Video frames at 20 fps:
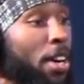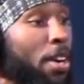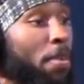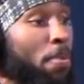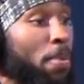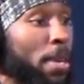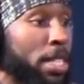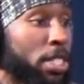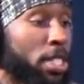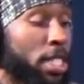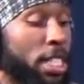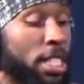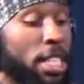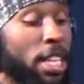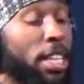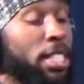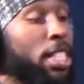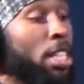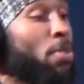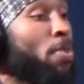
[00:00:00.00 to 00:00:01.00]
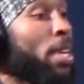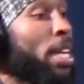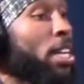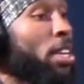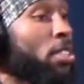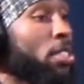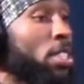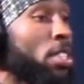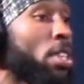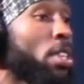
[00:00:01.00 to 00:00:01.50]
It's because a lot of time when they go
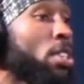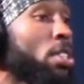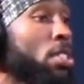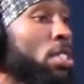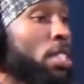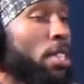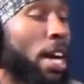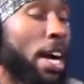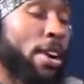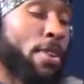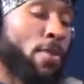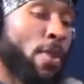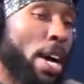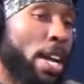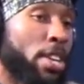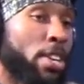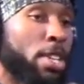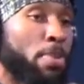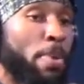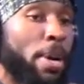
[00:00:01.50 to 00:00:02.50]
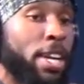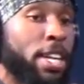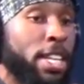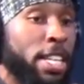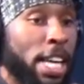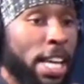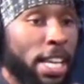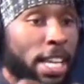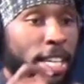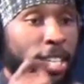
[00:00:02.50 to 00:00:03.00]
to those, what I learned about it in
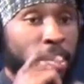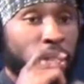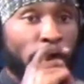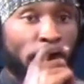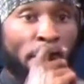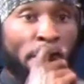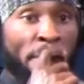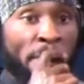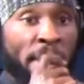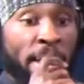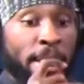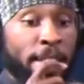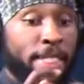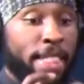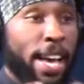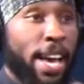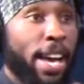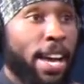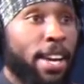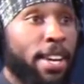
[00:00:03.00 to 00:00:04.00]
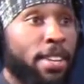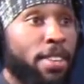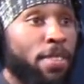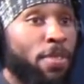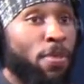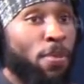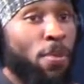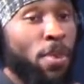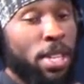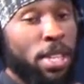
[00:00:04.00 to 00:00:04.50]
Atlanta, that
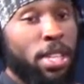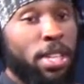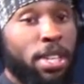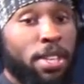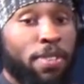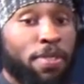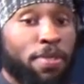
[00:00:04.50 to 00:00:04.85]
when the